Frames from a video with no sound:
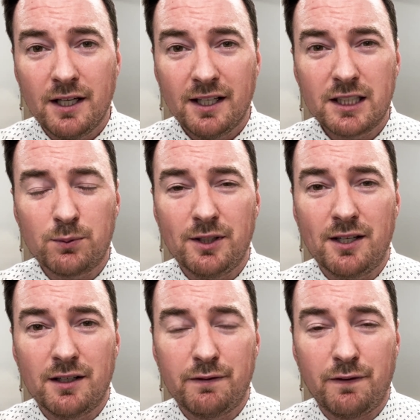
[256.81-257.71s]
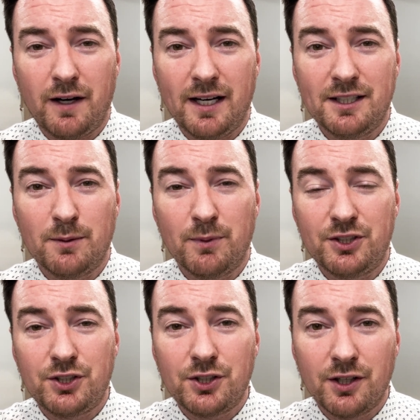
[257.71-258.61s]
that's where you're going to find the
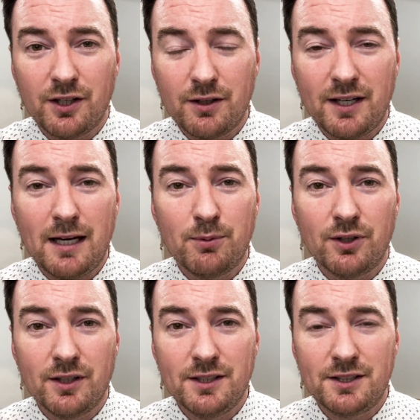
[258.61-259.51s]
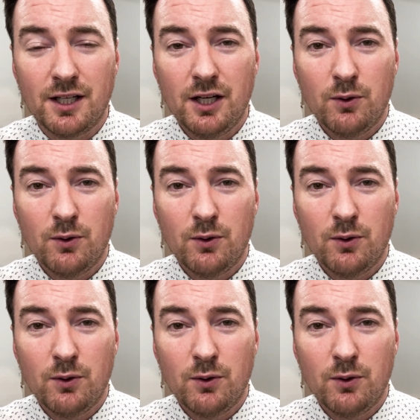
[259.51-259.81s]
mature neighborhoods